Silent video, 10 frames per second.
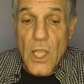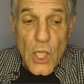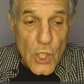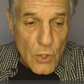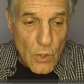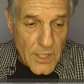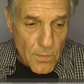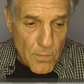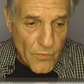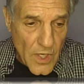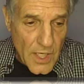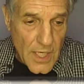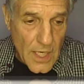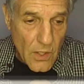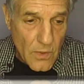So let's move on
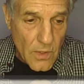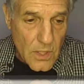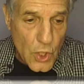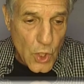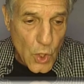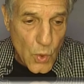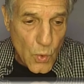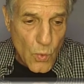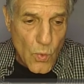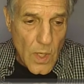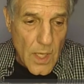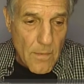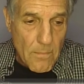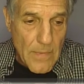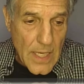now to
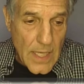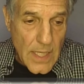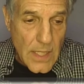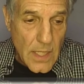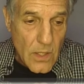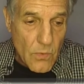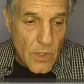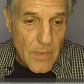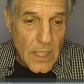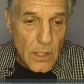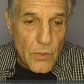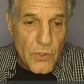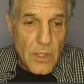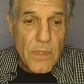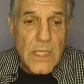one of my
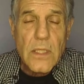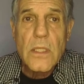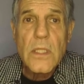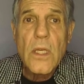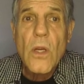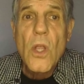closing pieces here,